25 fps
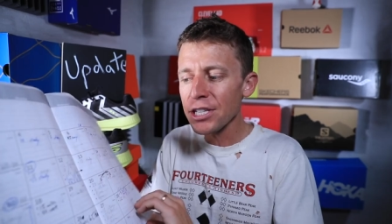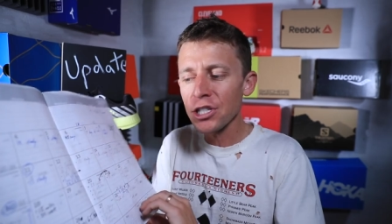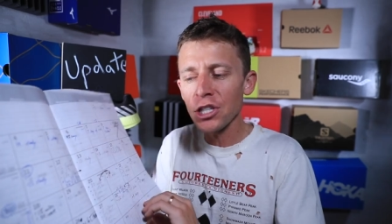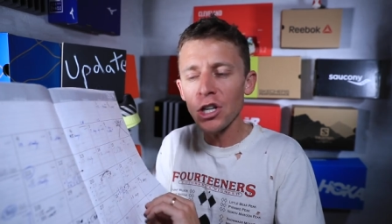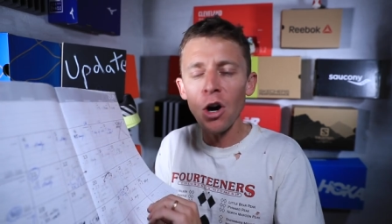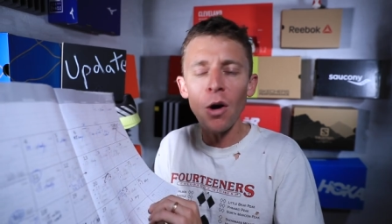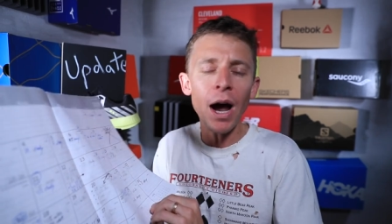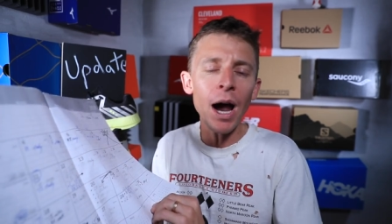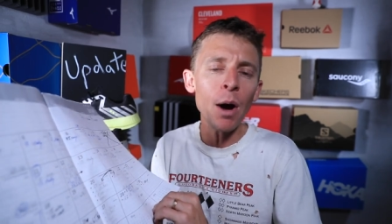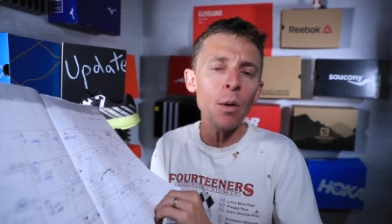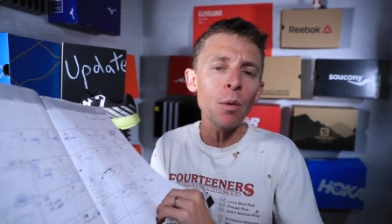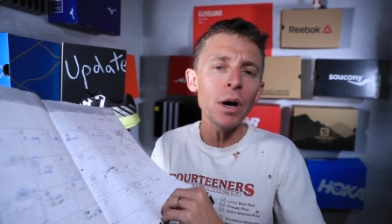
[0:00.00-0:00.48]

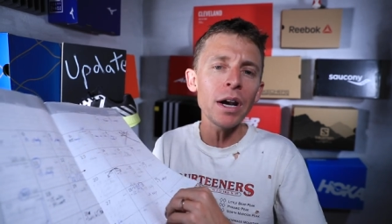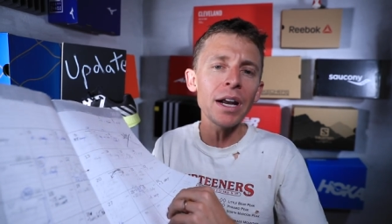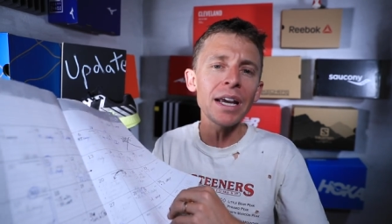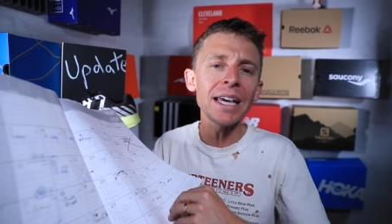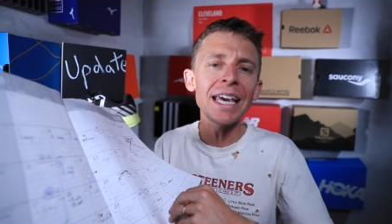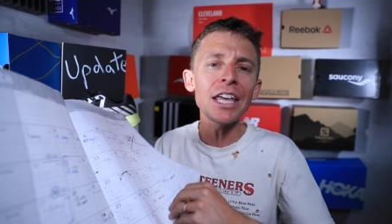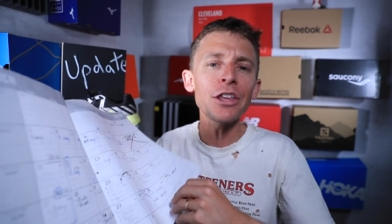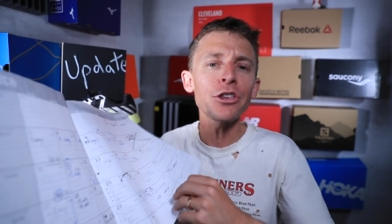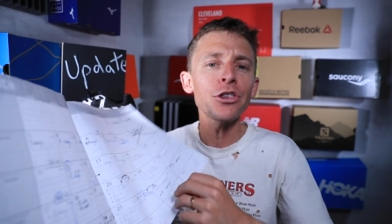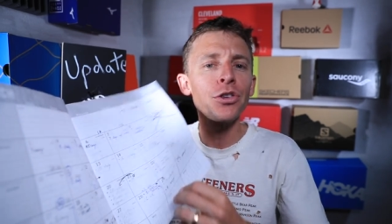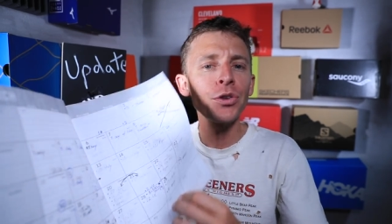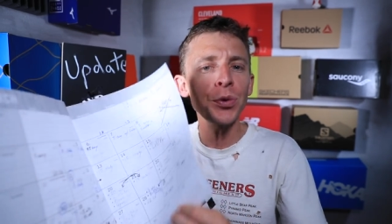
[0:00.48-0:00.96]
So I want to
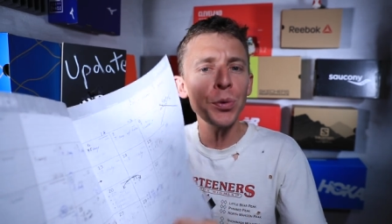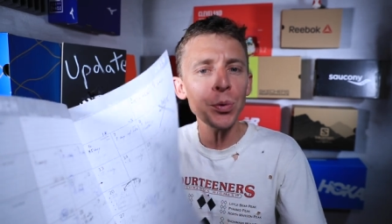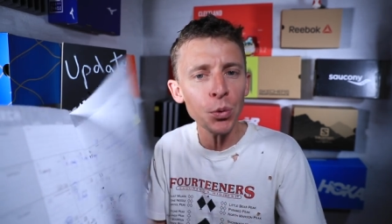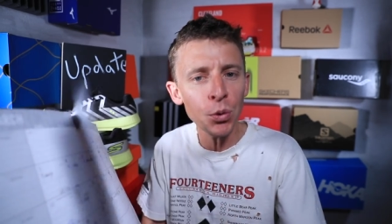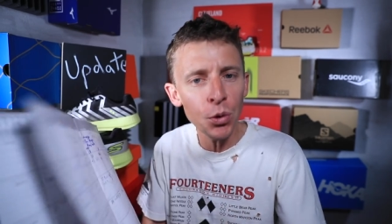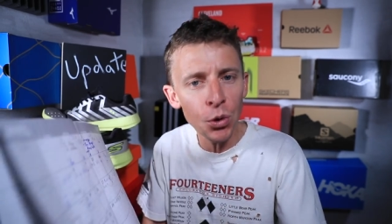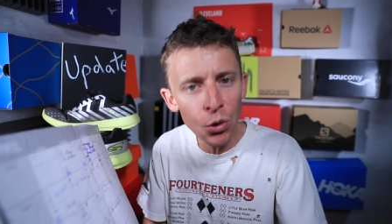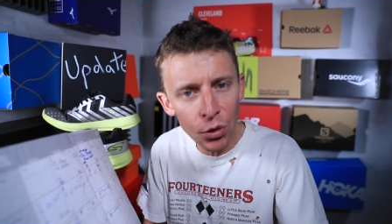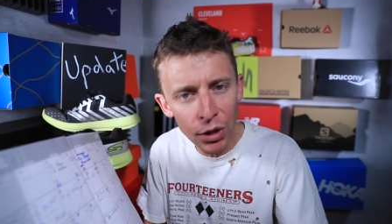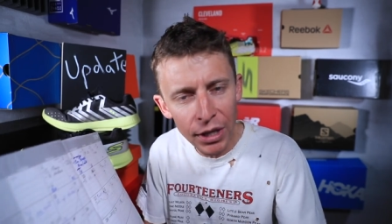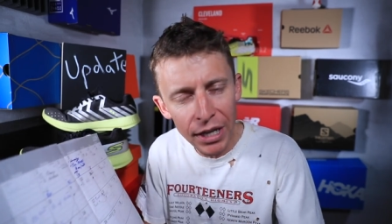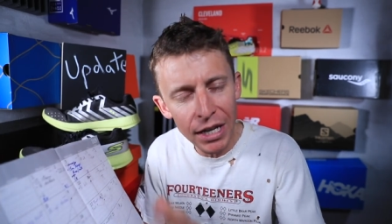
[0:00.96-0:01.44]
get
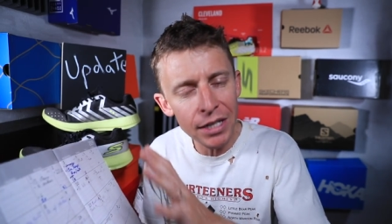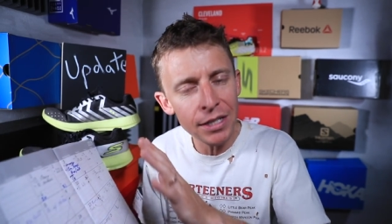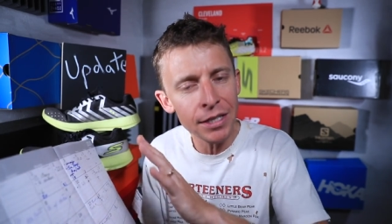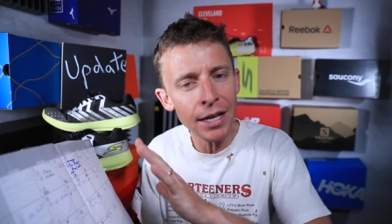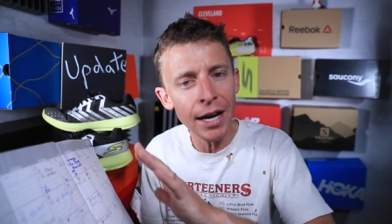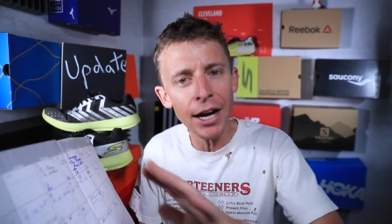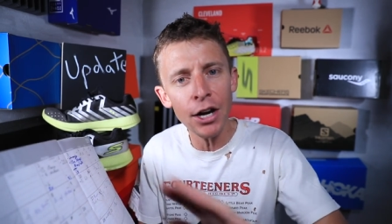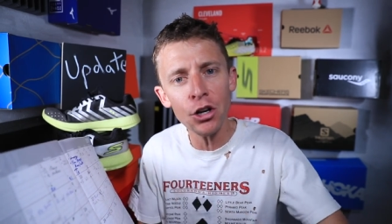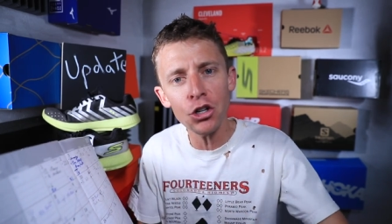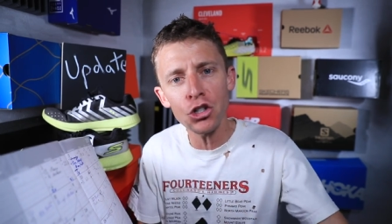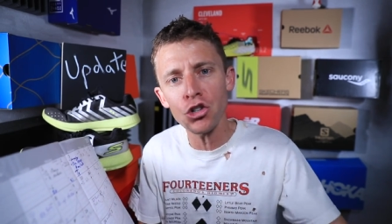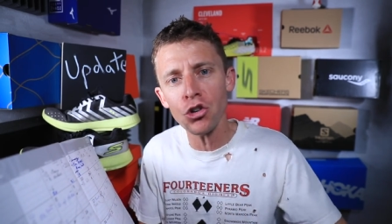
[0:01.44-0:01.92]
through the
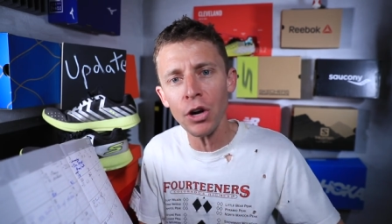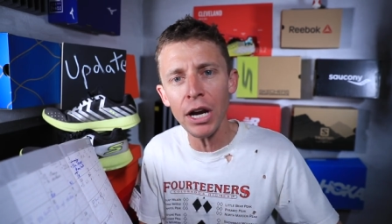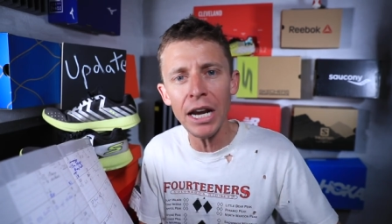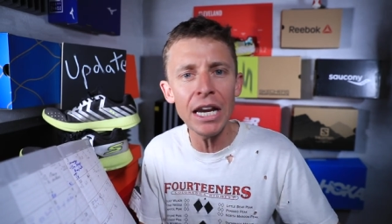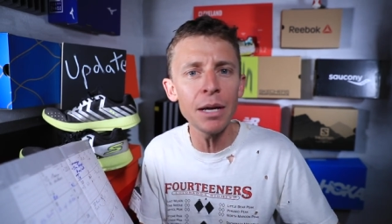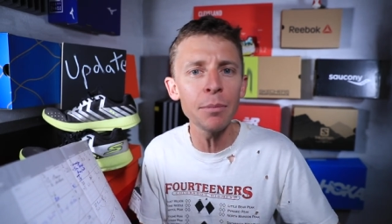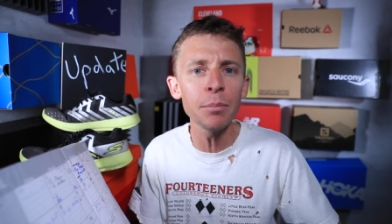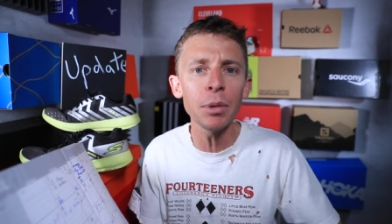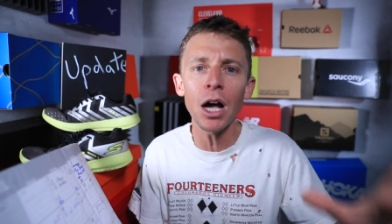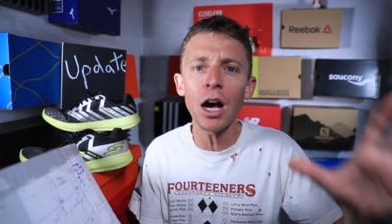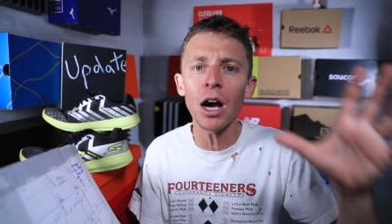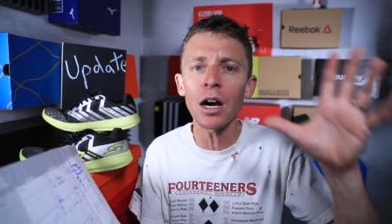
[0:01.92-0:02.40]
entire
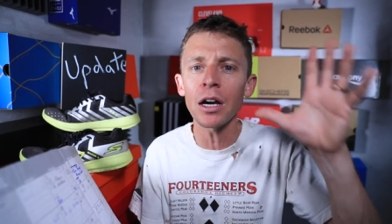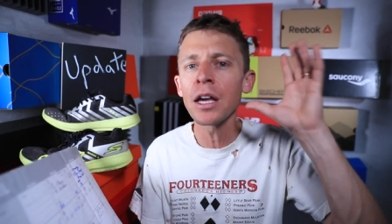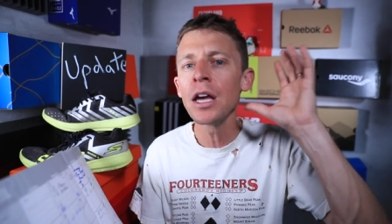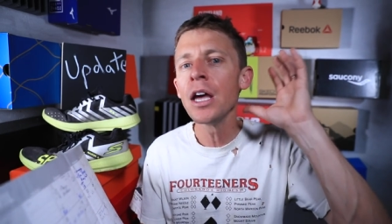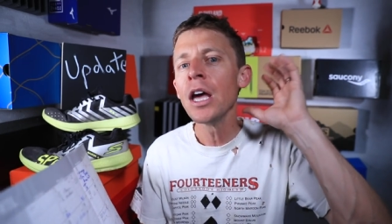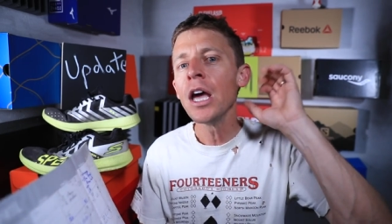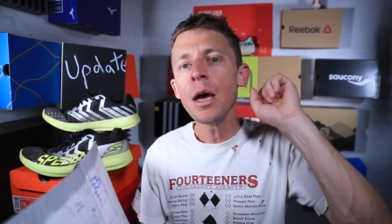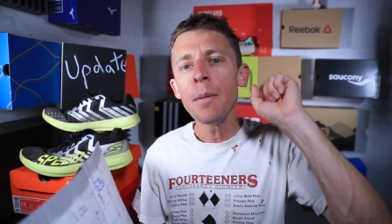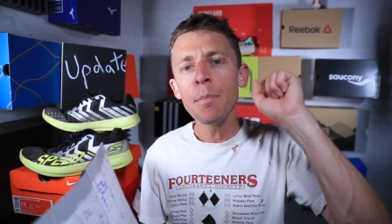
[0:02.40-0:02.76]
training block